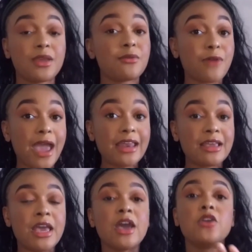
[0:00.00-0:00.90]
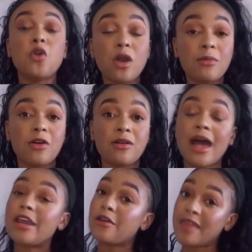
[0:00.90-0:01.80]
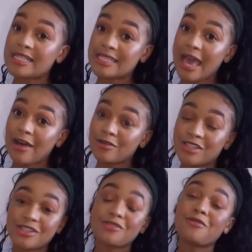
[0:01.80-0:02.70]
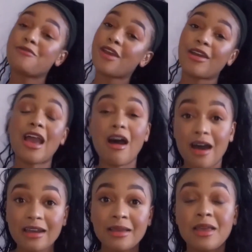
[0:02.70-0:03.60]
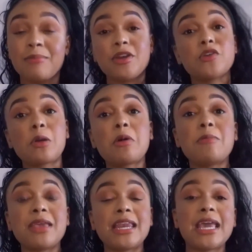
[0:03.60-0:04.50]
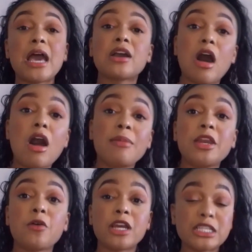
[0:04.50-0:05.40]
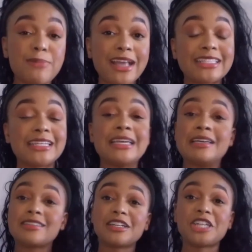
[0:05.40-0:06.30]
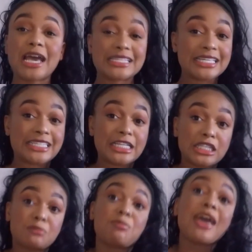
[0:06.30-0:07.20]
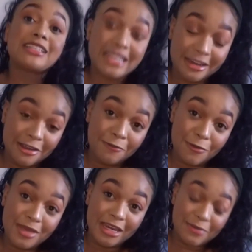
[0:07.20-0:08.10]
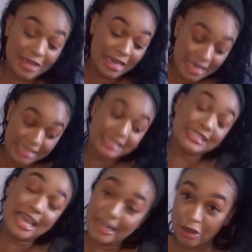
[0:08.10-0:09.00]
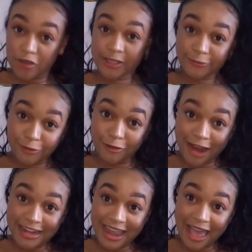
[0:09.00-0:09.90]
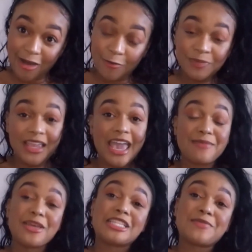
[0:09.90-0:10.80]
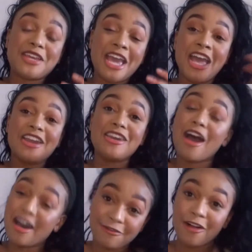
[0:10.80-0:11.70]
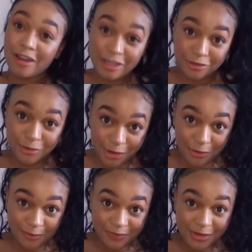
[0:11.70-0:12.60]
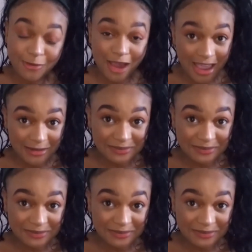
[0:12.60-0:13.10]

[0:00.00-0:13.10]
right? Normal, I know that sounds very odd, but normal meaning common or expected, such as it's expected for me to be standing on this floor right now and me to be not falling through, right?